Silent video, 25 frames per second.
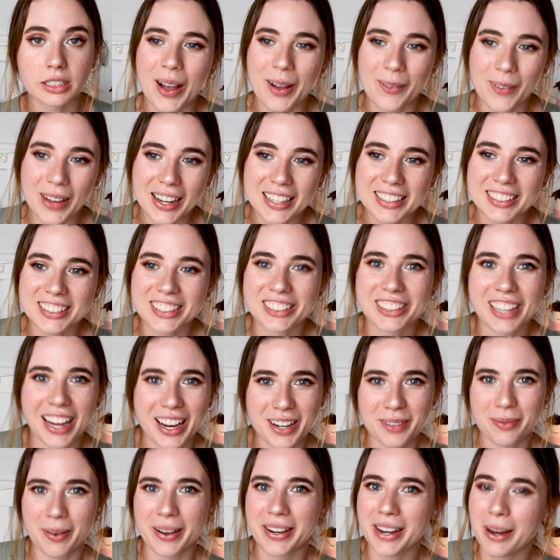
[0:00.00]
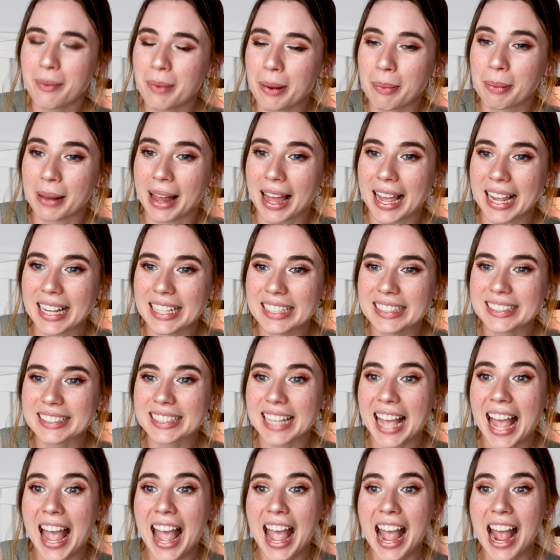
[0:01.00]
I went to change my number plates
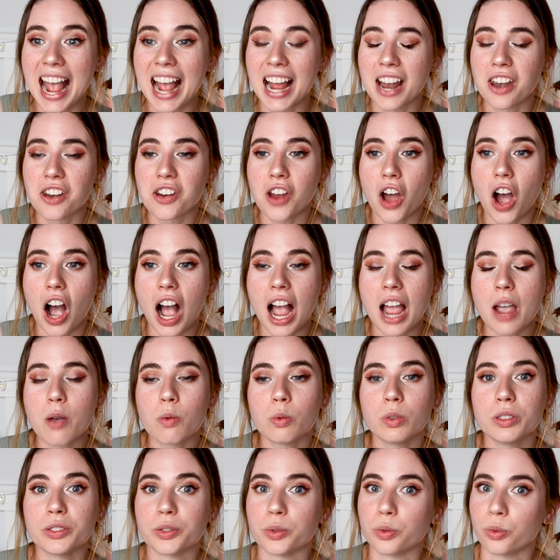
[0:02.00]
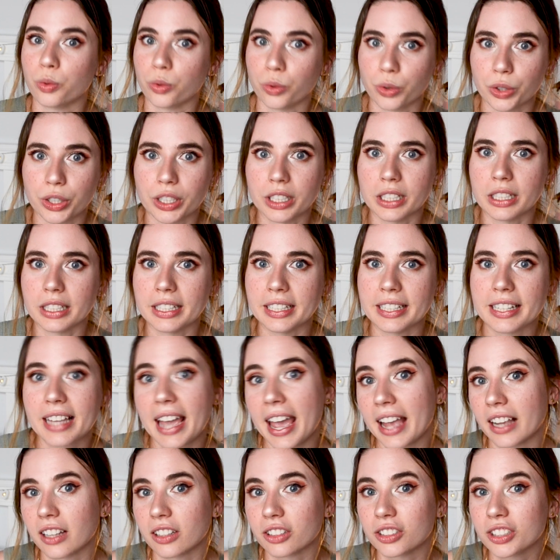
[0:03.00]
and I was really
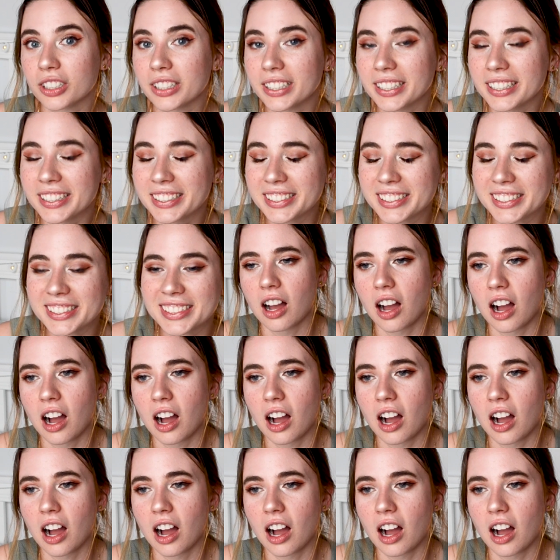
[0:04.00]
anxious.